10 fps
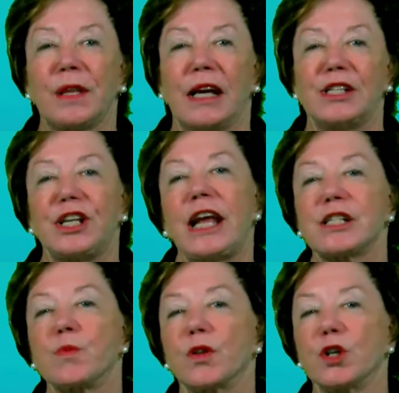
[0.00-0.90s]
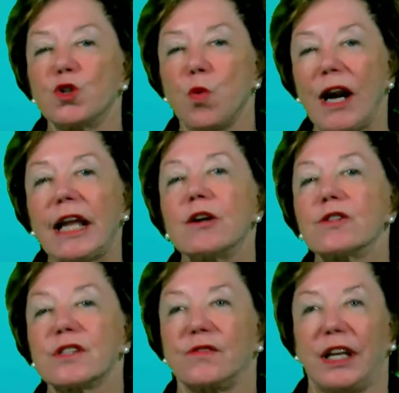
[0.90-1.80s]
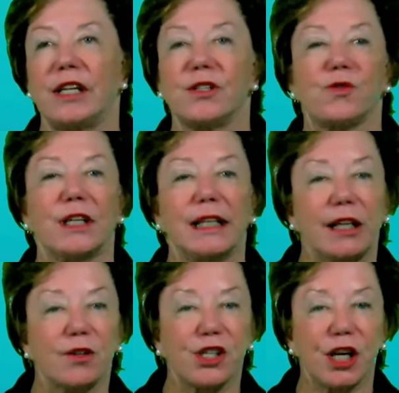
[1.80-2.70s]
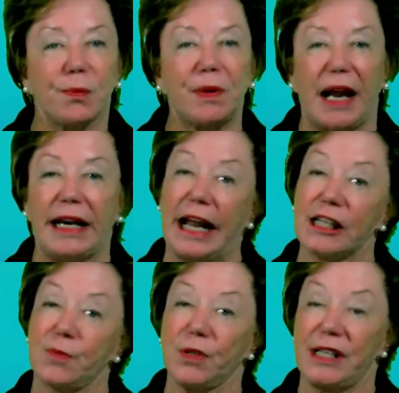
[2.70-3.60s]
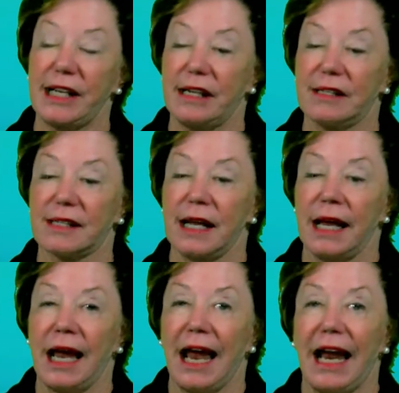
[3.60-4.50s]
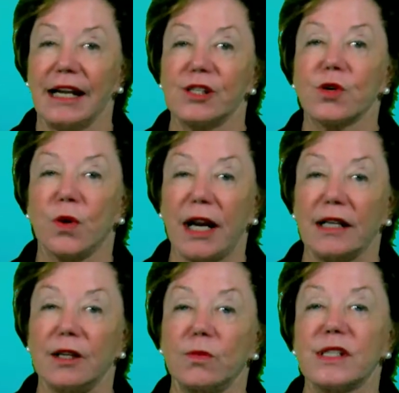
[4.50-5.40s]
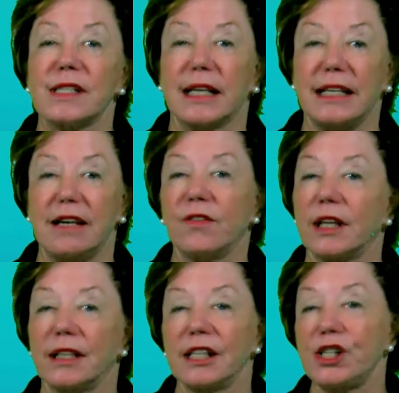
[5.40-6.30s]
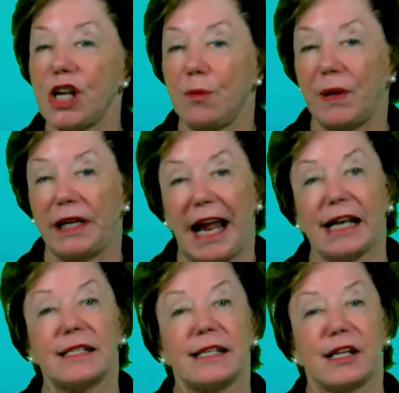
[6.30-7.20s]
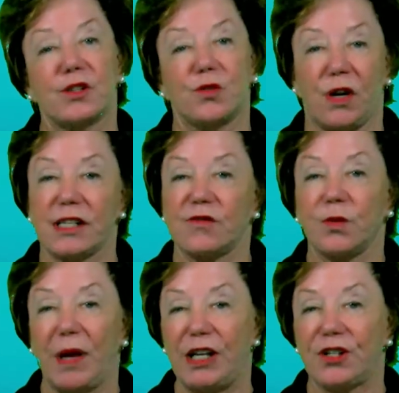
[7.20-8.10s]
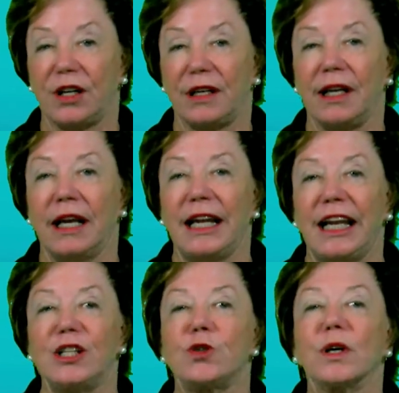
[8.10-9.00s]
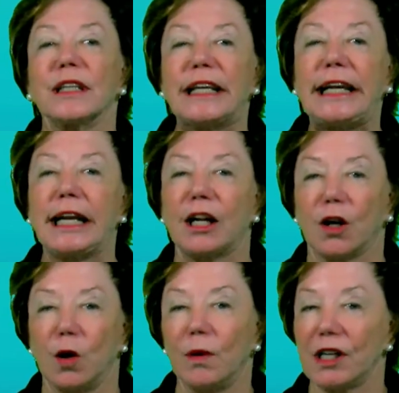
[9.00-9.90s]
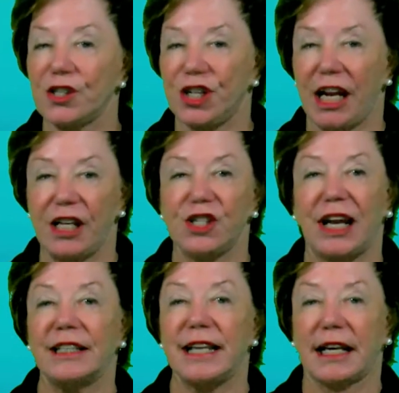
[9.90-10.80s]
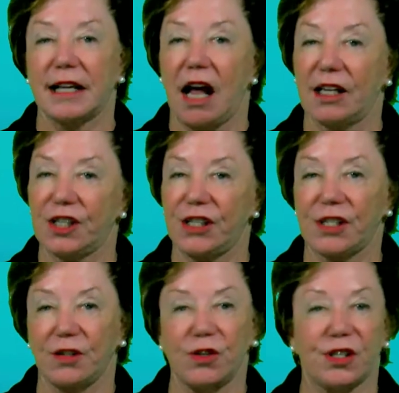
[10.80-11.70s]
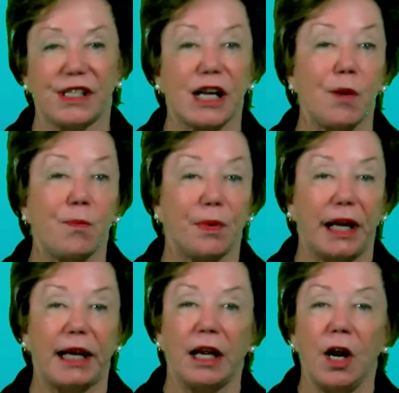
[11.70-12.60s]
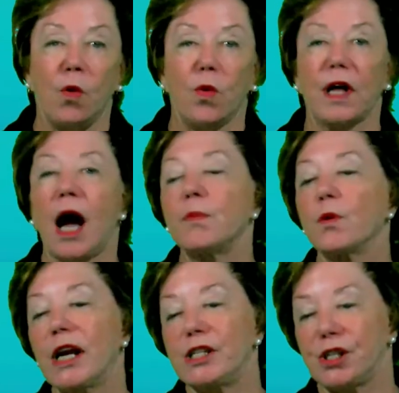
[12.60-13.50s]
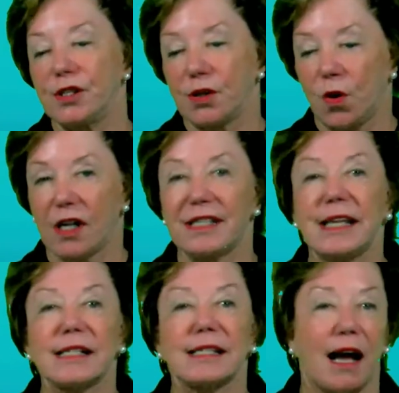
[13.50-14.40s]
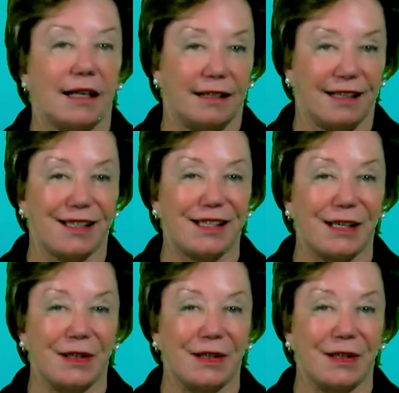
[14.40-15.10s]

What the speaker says: She has more than 20 years of industry leadership and expertise and is credited with significantly shaping Nasdaq's transformation into a leading global exchange and technology solutions company with operations across 6 continents.